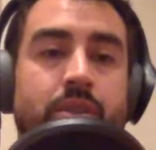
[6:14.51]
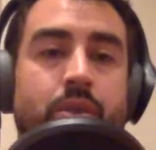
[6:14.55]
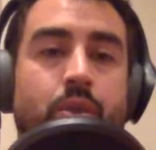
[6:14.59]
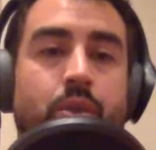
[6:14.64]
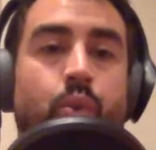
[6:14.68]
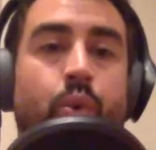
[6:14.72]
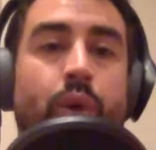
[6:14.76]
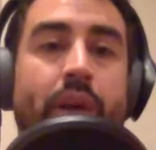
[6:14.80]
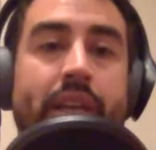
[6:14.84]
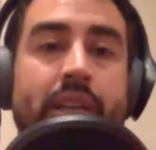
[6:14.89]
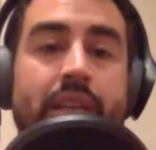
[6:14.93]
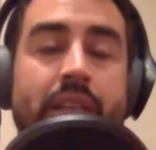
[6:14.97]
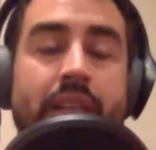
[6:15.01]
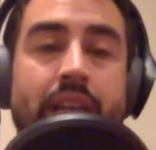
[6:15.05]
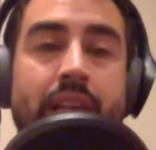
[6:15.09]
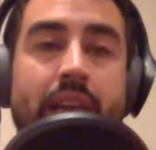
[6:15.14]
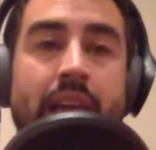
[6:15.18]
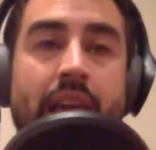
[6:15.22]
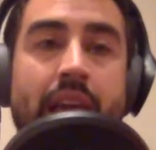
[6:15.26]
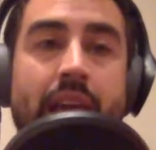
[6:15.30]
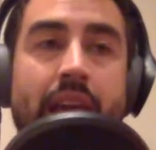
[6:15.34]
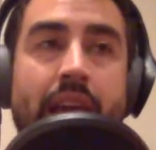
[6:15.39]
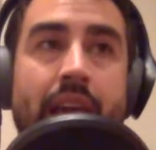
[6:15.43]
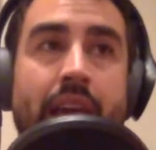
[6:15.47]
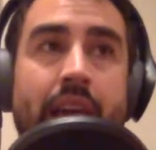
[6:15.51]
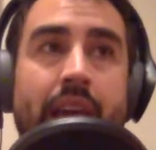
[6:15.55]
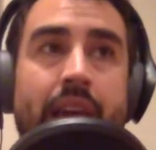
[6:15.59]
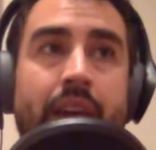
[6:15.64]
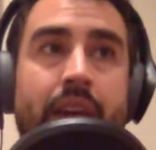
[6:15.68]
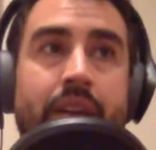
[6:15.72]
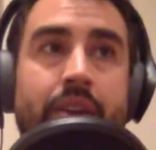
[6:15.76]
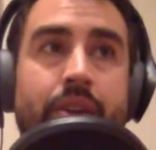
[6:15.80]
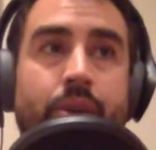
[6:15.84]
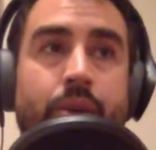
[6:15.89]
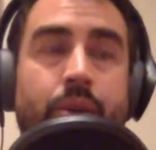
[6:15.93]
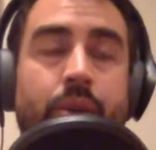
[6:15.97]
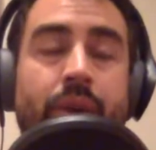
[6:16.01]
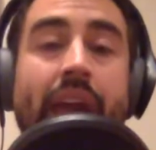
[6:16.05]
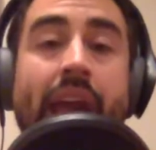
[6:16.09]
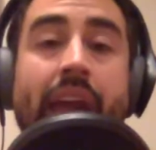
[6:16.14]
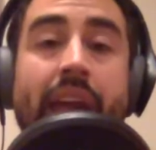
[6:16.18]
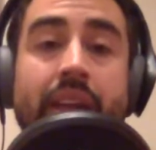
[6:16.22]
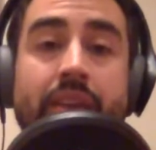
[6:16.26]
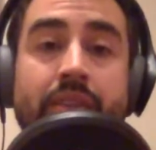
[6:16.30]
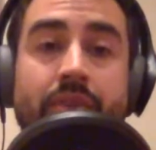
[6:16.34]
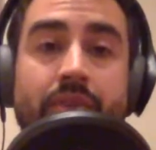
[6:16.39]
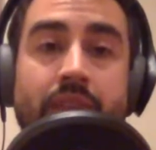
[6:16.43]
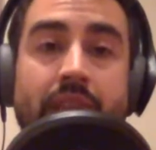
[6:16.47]
quickly and
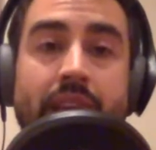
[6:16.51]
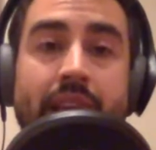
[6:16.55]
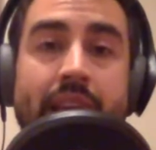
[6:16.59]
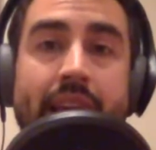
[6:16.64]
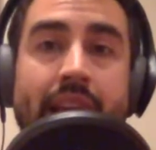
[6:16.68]
creatively,